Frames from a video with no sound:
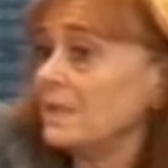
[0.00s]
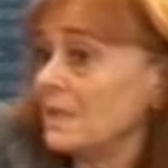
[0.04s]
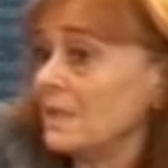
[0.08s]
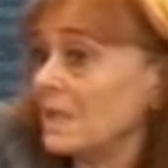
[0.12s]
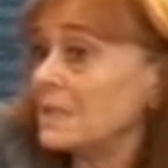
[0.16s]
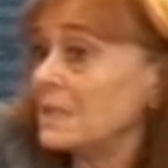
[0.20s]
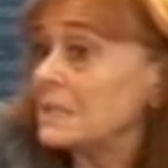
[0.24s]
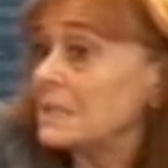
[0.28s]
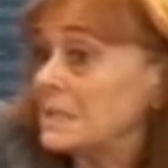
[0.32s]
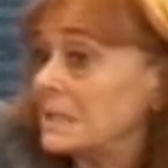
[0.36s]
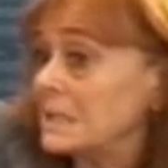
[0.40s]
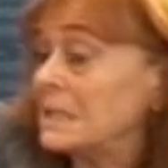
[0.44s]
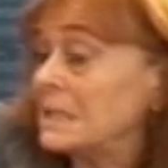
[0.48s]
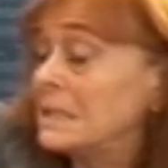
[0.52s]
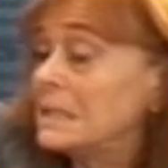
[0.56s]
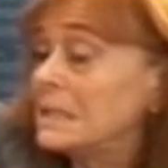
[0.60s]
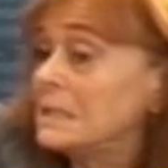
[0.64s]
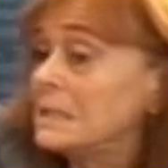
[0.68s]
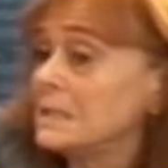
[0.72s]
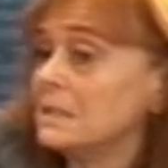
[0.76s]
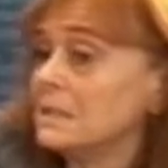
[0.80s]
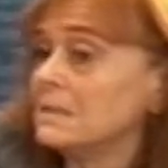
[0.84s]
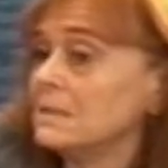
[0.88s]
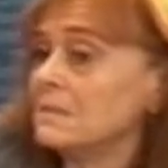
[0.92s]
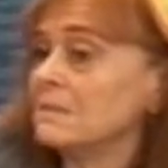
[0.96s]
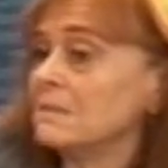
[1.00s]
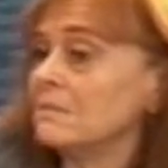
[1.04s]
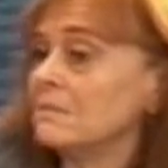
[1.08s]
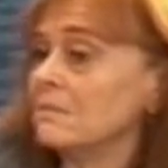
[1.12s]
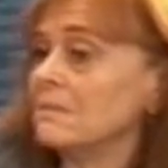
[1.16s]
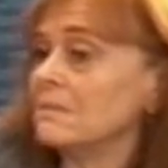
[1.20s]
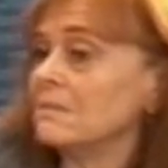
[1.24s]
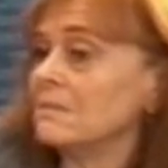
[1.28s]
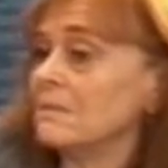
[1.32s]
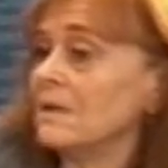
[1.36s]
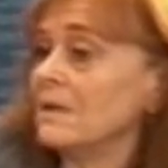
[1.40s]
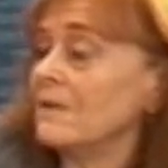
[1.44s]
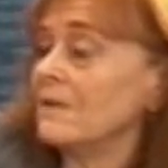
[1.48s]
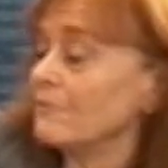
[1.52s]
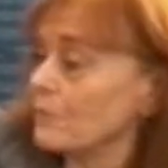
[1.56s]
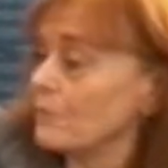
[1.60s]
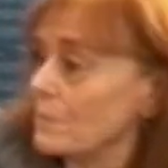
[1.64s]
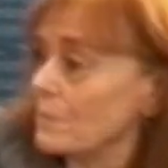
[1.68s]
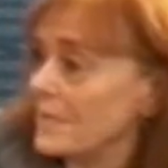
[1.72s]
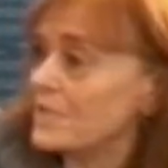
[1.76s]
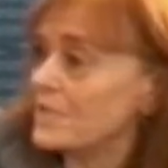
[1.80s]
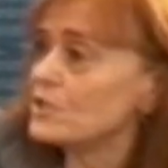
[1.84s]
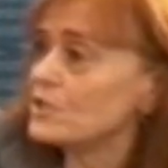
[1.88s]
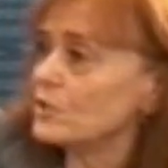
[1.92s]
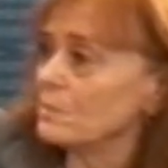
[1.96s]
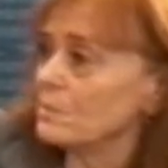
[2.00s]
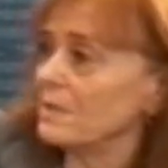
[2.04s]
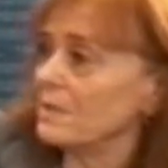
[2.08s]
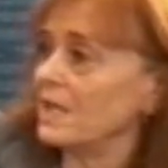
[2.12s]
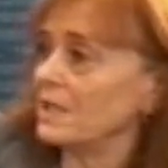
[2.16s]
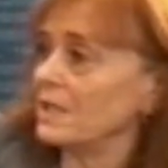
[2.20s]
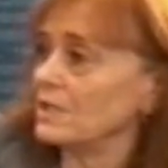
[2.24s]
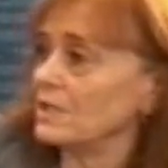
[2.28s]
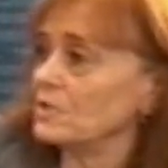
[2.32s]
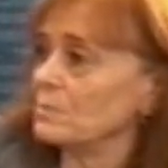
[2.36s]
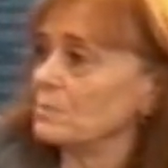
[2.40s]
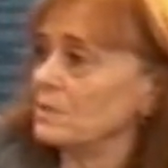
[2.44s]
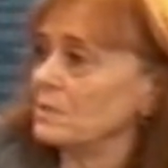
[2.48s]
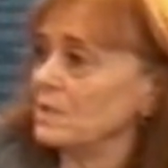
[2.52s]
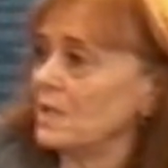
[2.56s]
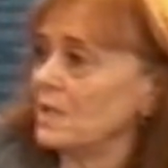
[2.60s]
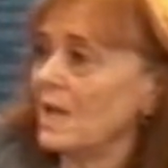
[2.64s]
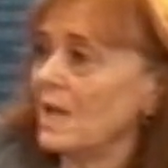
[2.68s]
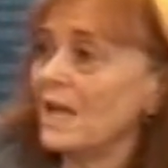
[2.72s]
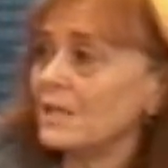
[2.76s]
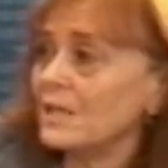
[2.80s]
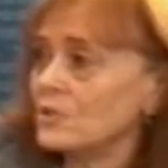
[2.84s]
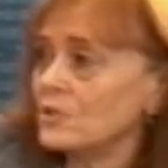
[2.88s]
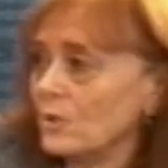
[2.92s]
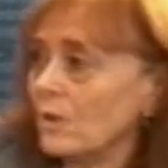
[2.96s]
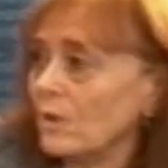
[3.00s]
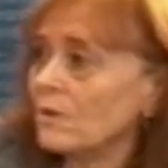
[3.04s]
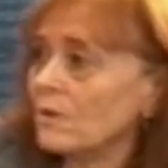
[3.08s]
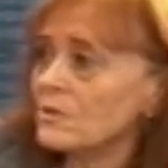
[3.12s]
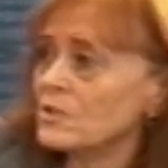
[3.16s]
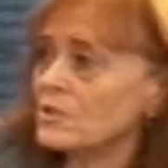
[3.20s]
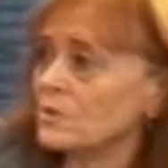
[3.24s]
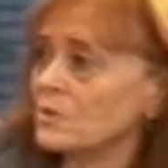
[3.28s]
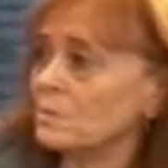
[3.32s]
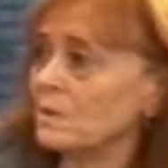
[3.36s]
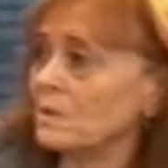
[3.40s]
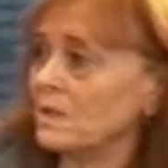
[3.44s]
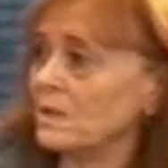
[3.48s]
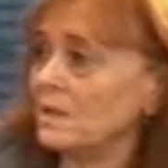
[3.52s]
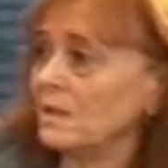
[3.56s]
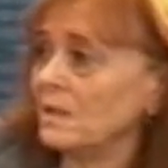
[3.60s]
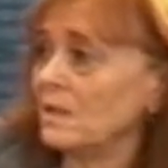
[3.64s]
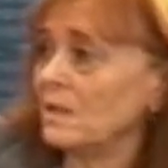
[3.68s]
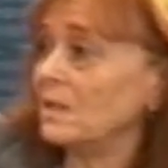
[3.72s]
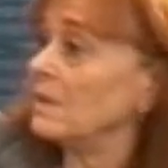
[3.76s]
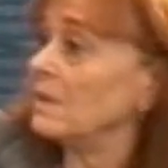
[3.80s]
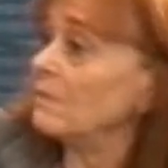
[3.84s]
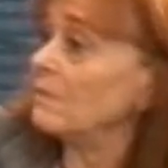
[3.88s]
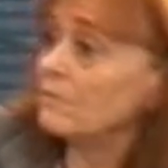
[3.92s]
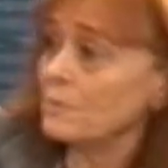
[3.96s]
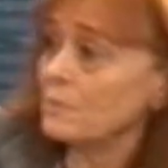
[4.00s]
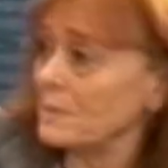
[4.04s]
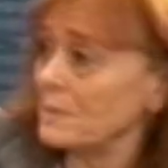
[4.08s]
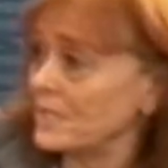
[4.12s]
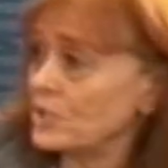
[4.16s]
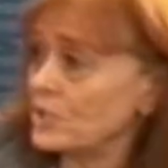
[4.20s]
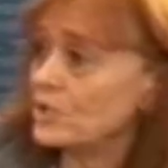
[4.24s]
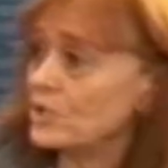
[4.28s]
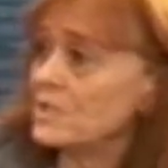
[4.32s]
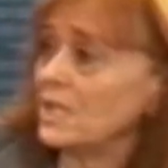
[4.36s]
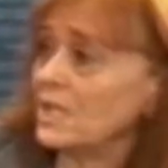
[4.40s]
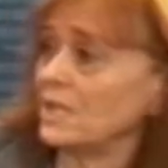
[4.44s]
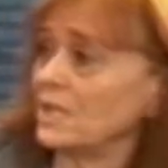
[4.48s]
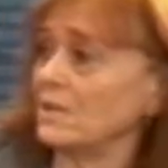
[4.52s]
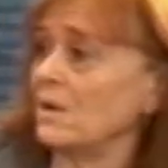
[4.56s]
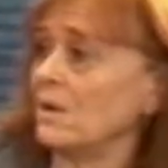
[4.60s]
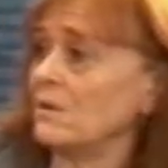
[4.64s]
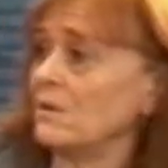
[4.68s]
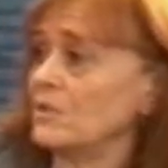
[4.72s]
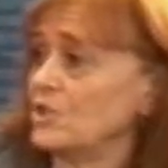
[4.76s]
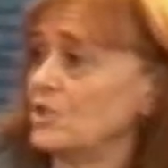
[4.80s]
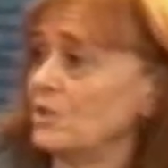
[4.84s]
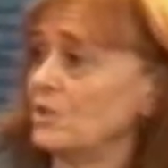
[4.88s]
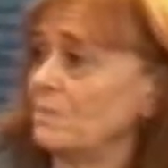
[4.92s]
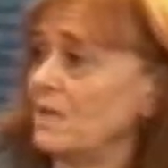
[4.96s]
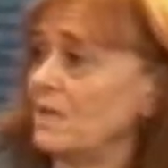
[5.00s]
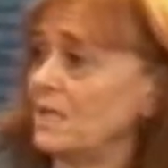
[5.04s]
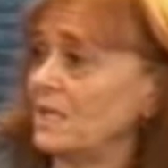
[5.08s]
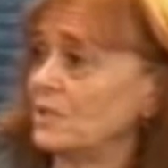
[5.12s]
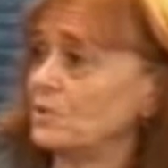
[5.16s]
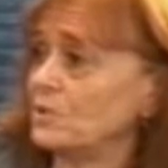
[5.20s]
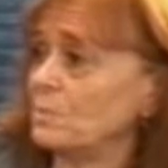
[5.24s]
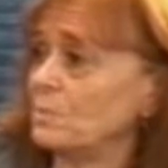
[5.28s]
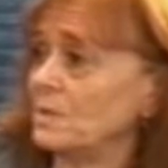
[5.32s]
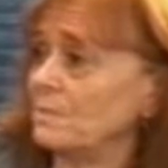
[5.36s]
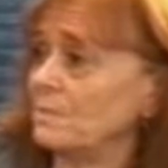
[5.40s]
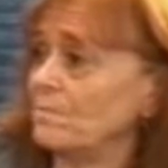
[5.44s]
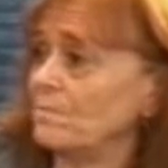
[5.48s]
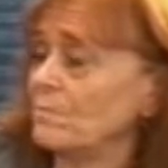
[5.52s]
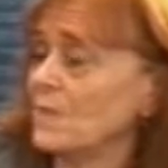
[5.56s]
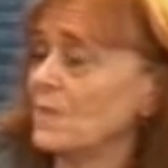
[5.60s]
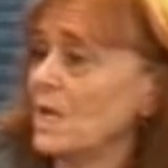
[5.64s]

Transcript: that's in information management had to also be in information technology management.